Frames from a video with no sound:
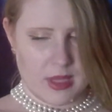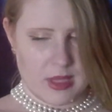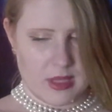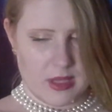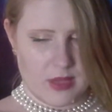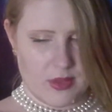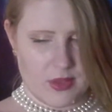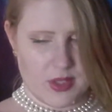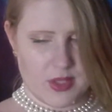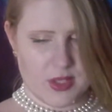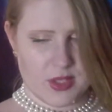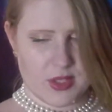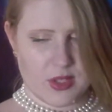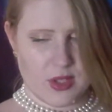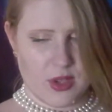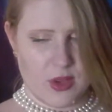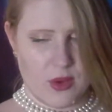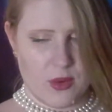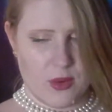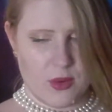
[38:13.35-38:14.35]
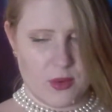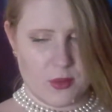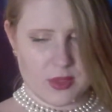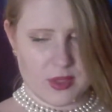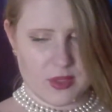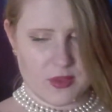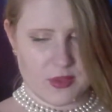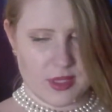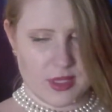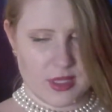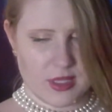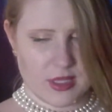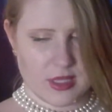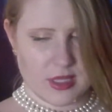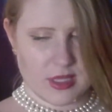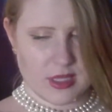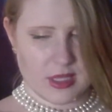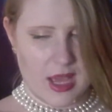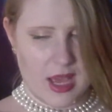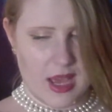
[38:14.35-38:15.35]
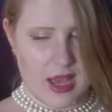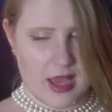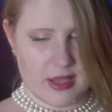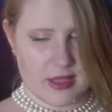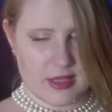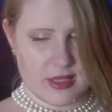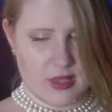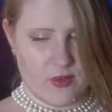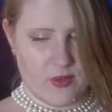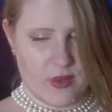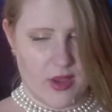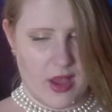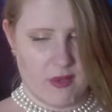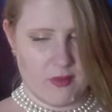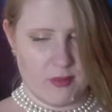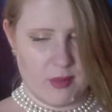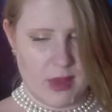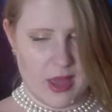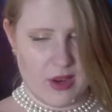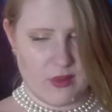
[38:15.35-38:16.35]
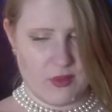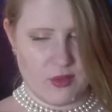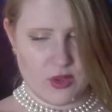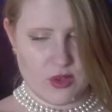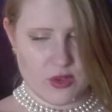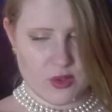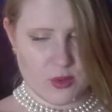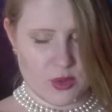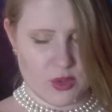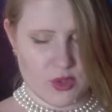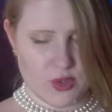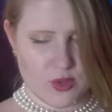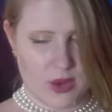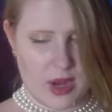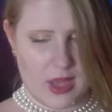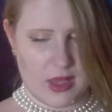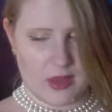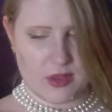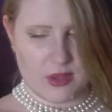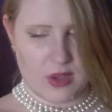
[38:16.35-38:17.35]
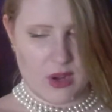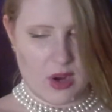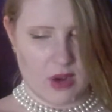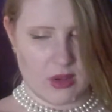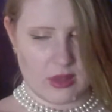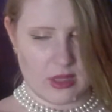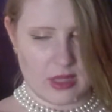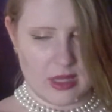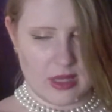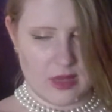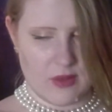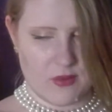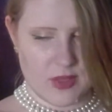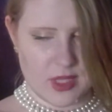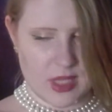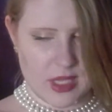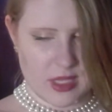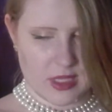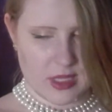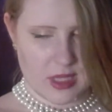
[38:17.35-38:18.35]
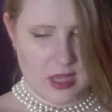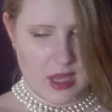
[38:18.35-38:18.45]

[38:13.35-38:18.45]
Now this stone was of such a size that 5 men of usual strength could hardly lift it.